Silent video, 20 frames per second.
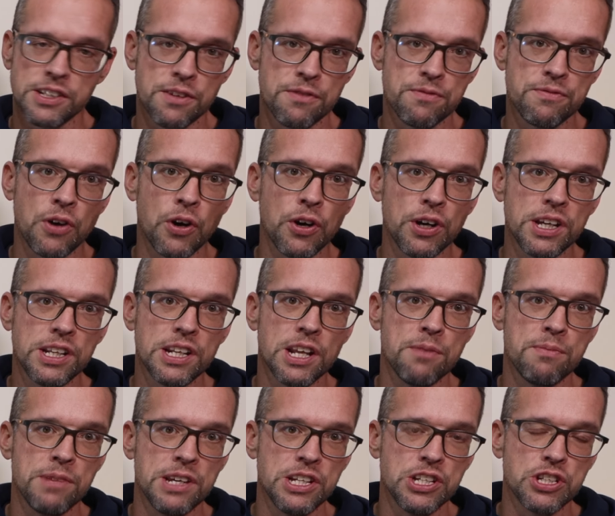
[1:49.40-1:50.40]
the fine,
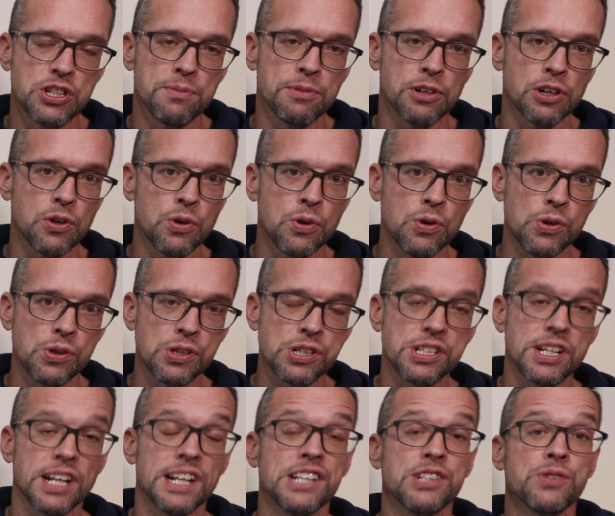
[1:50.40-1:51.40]
medium and
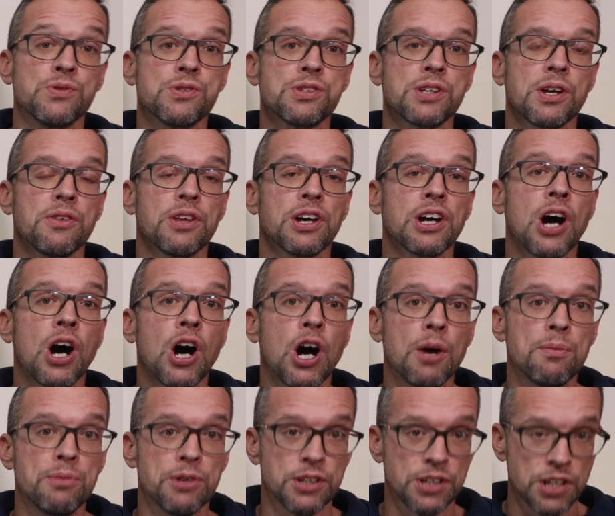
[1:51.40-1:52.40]
coarse, and there's also the
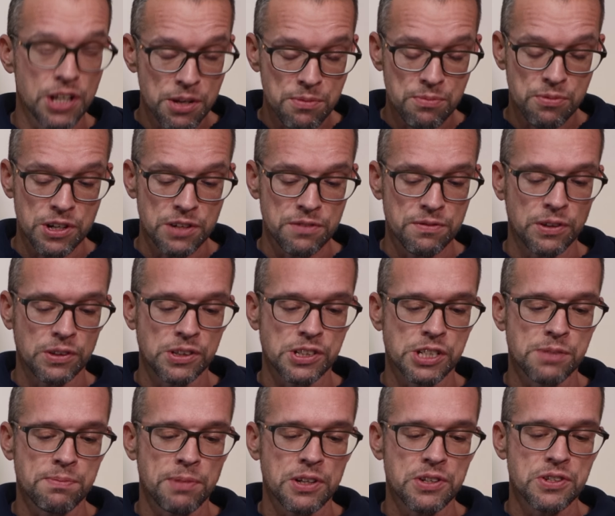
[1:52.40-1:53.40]
carbon pre-filter
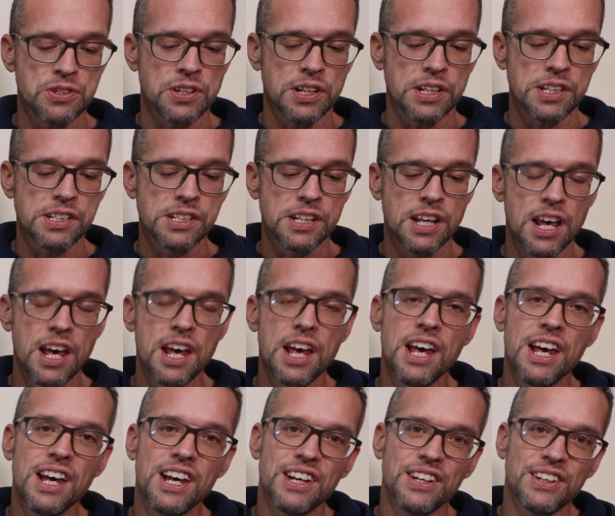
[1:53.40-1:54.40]
sponges.
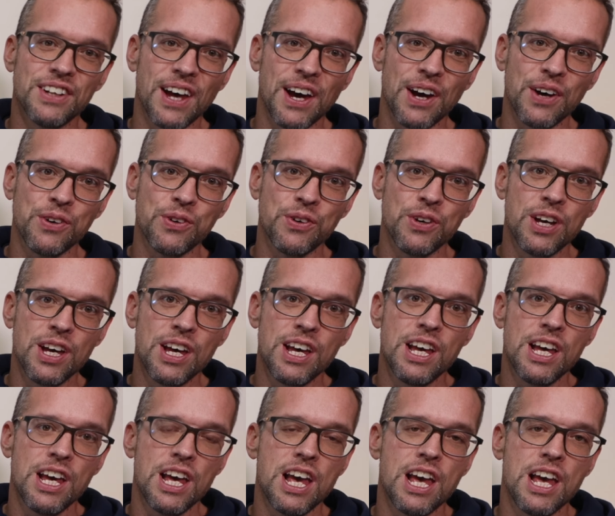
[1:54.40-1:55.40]
Now,
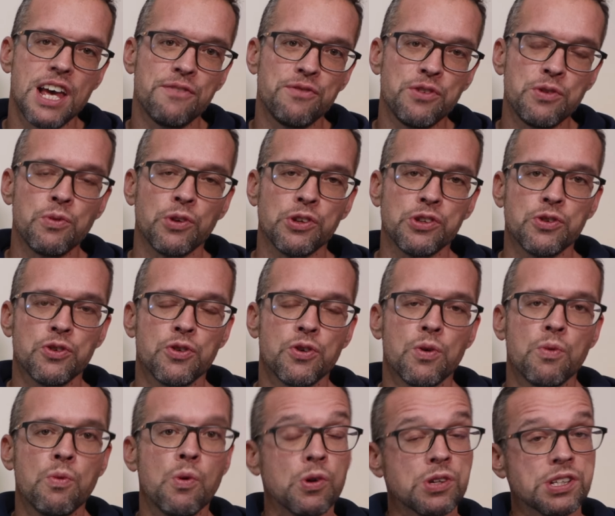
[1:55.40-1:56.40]
if you want
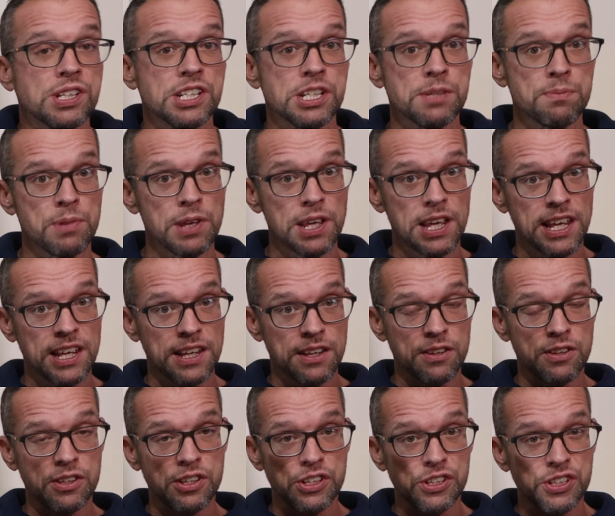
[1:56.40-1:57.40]
your water to be
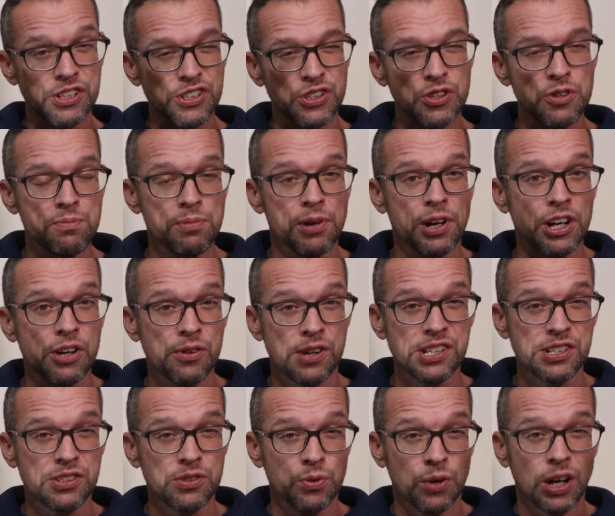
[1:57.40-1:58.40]
super
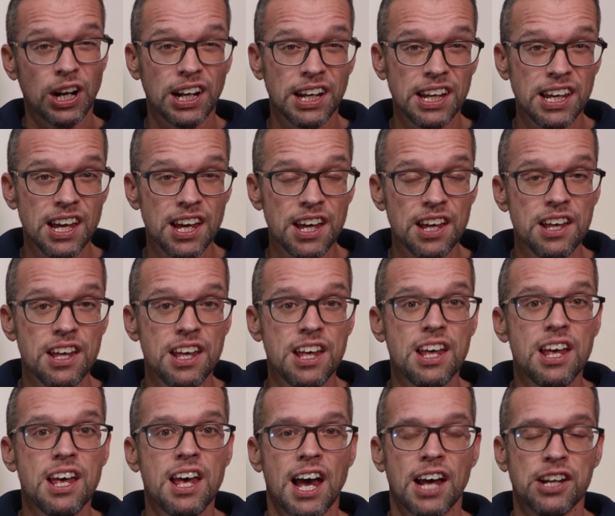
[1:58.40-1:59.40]
crystal clear
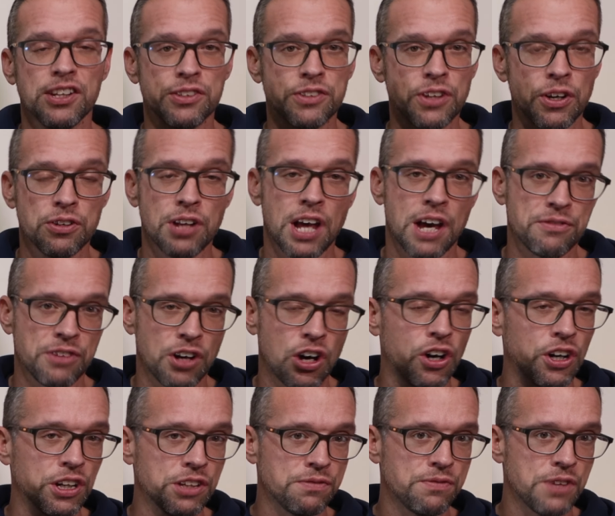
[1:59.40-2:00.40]
and you don't have a
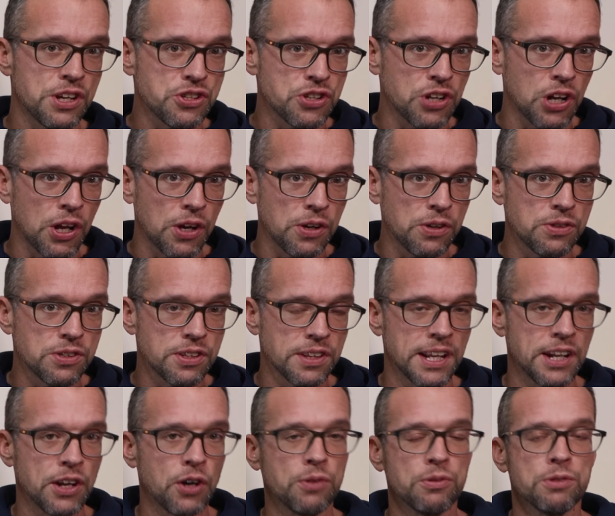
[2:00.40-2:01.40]
high fish load,
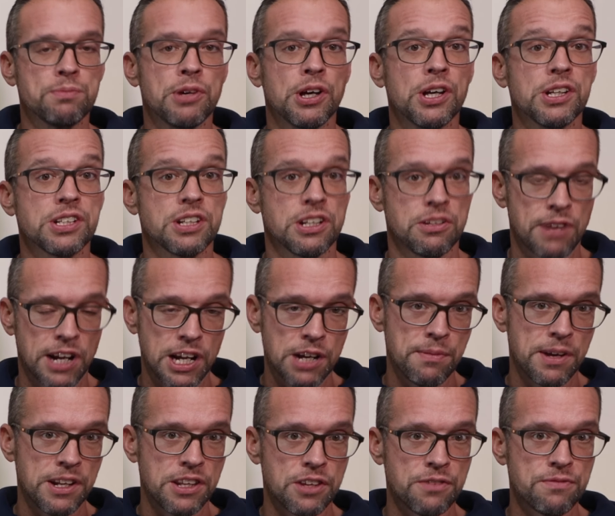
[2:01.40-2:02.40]
then I would personally
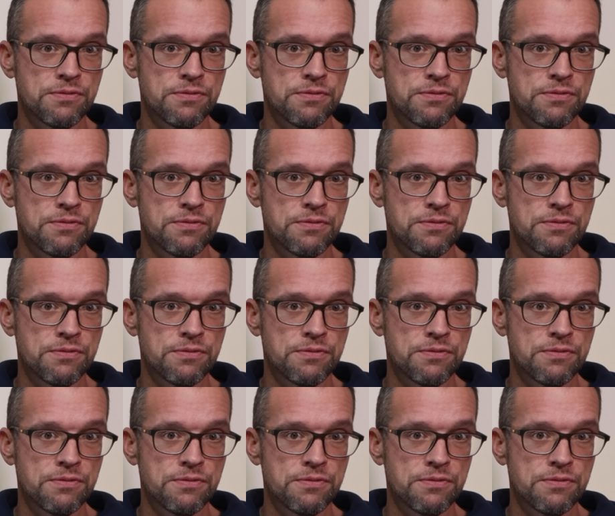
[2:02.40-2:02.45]
recommend the